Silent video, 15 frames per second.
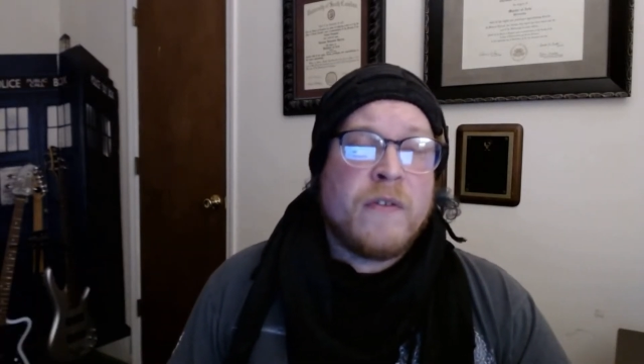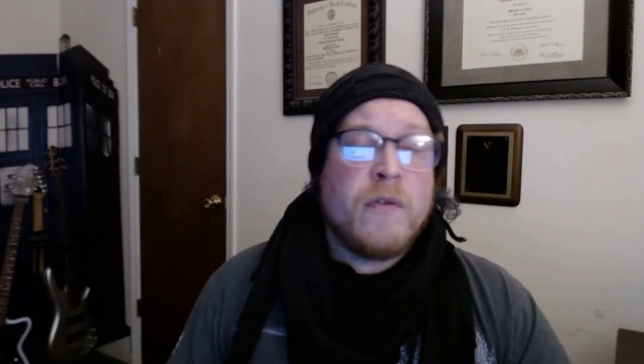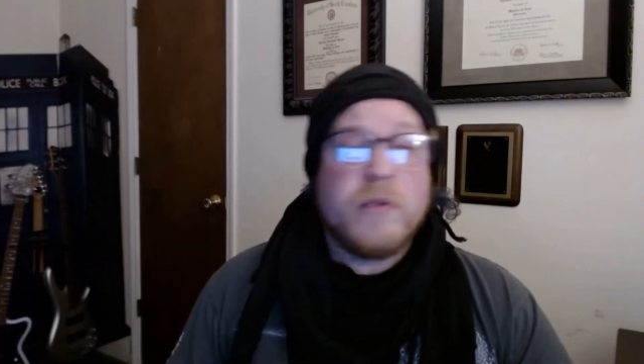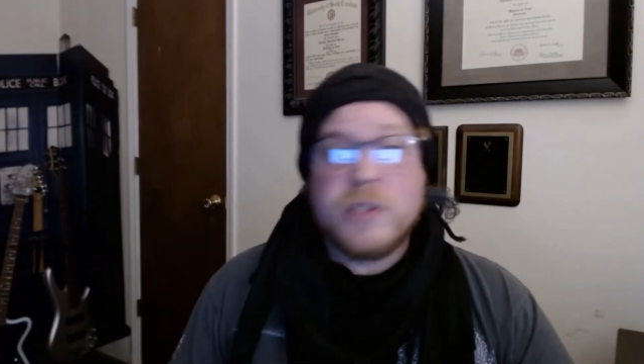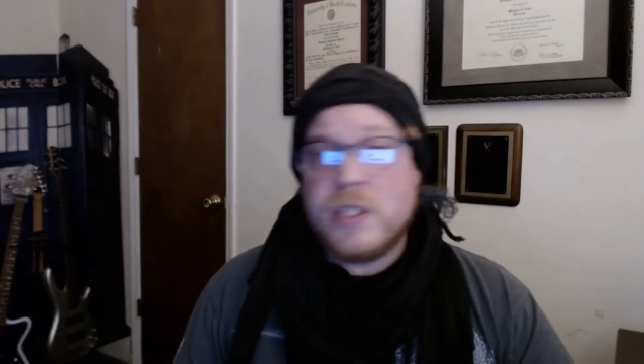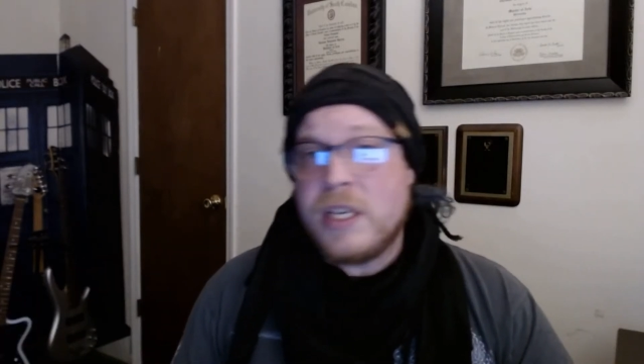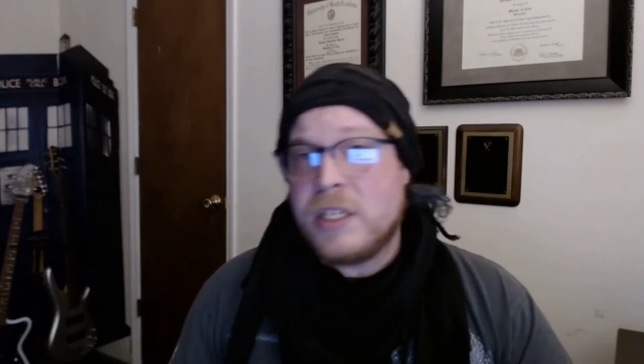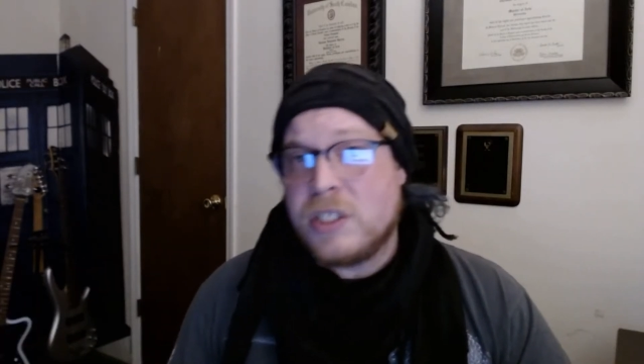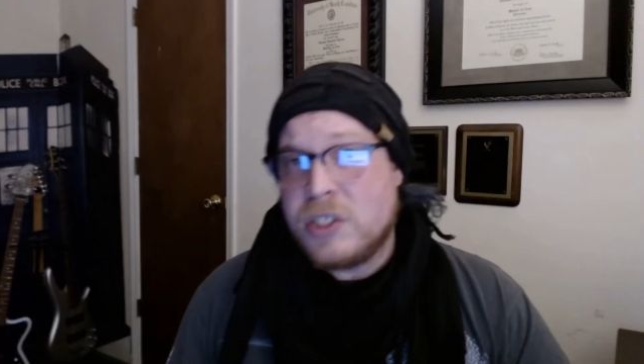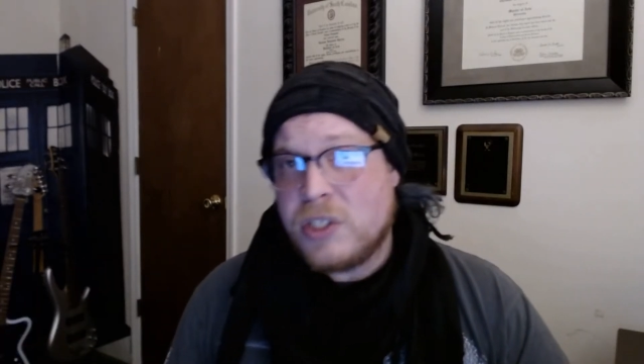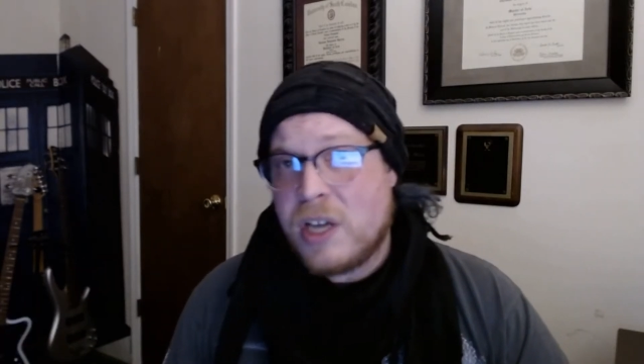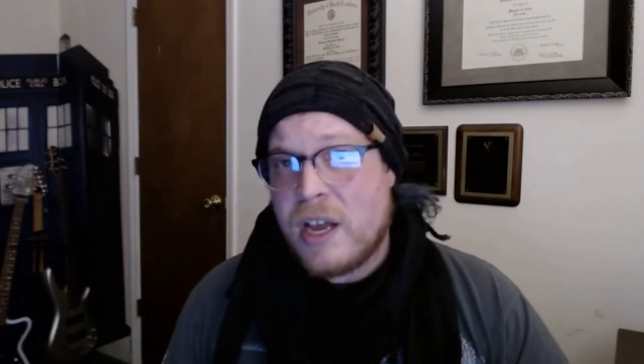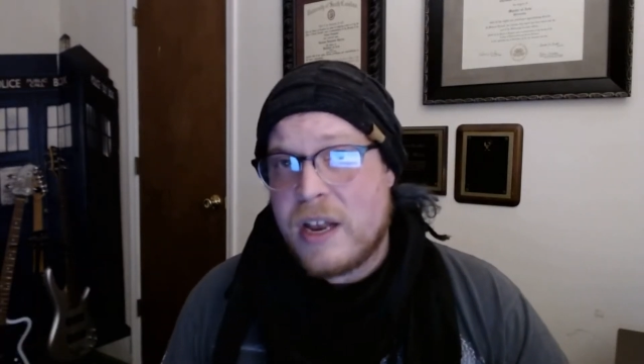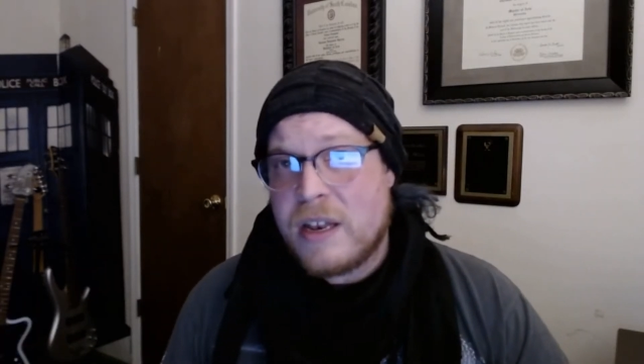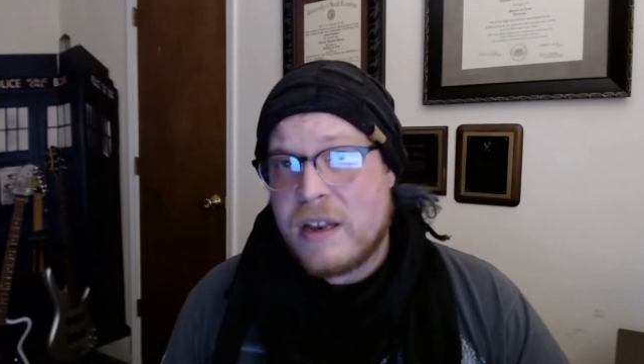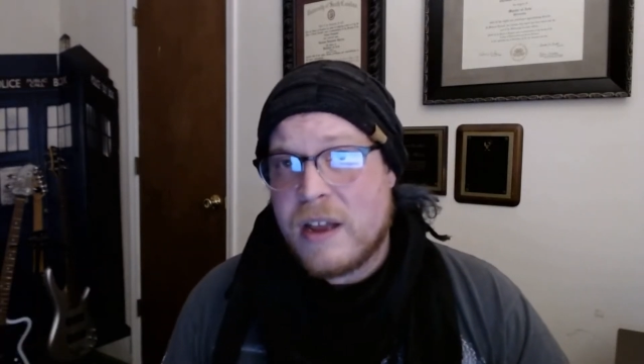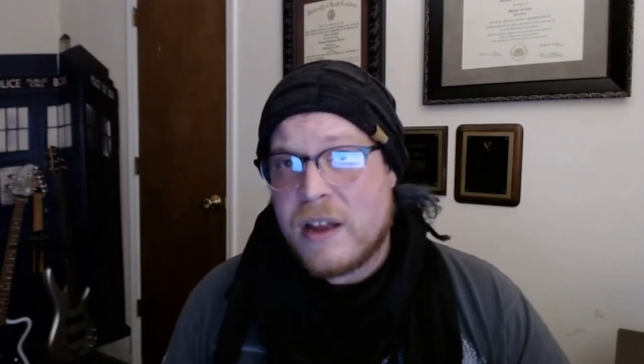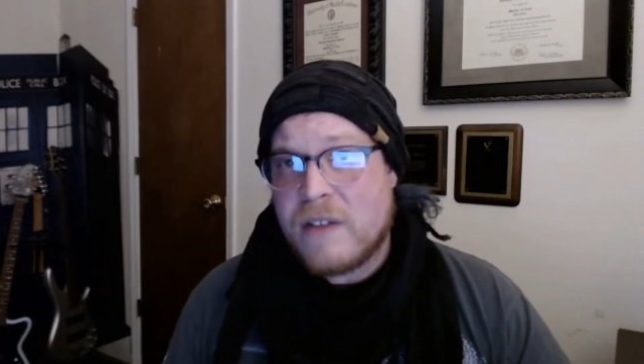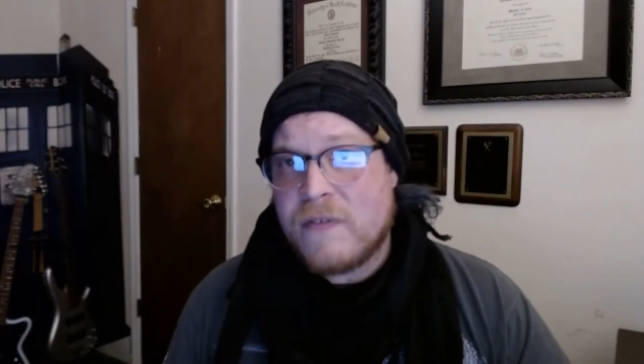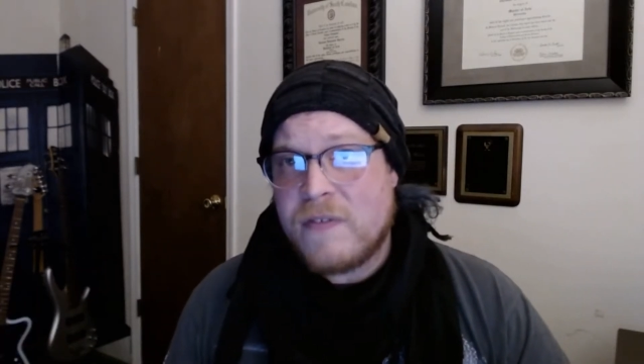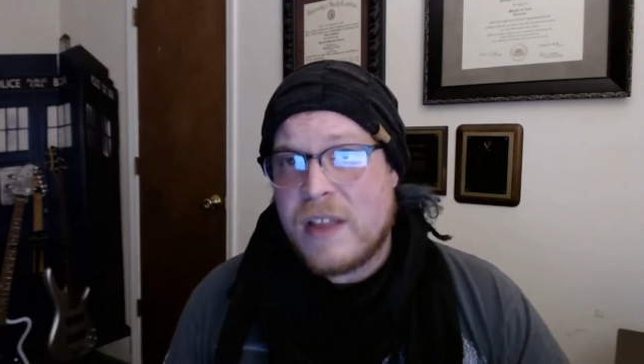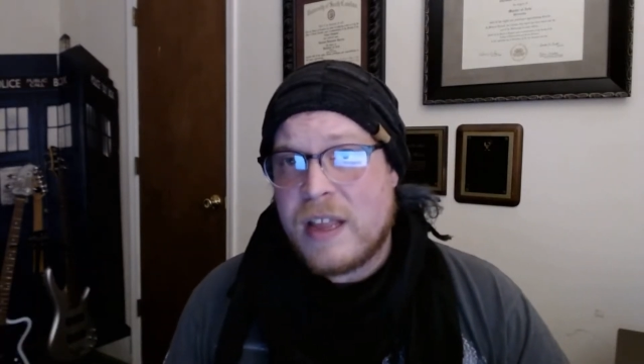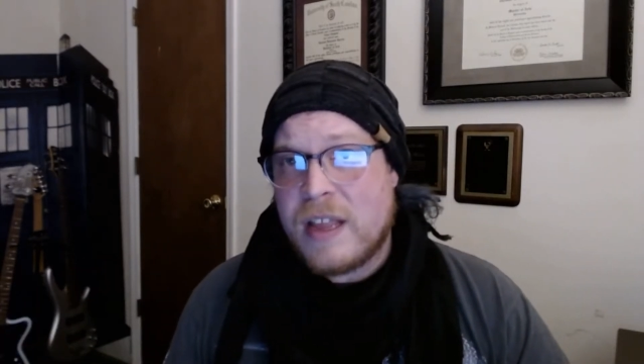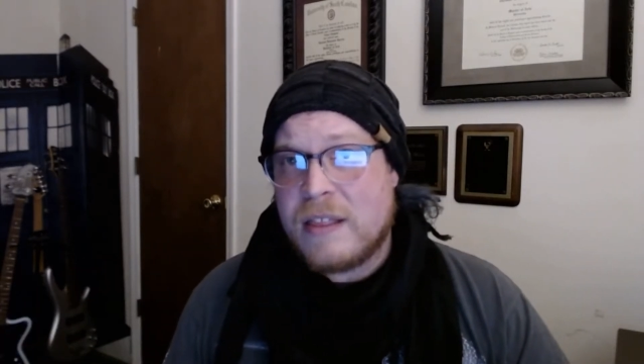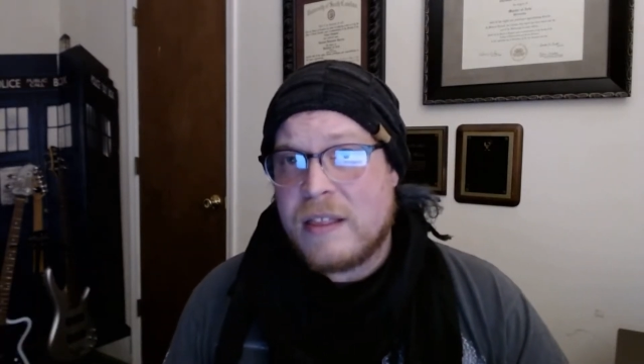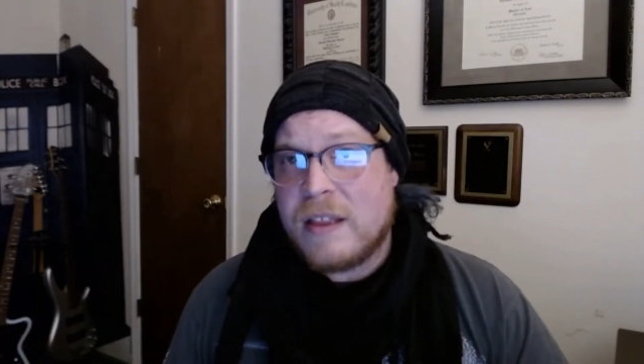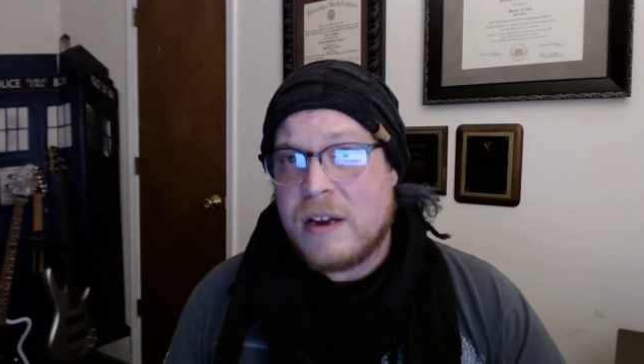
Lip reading: Of course, King John, not a fan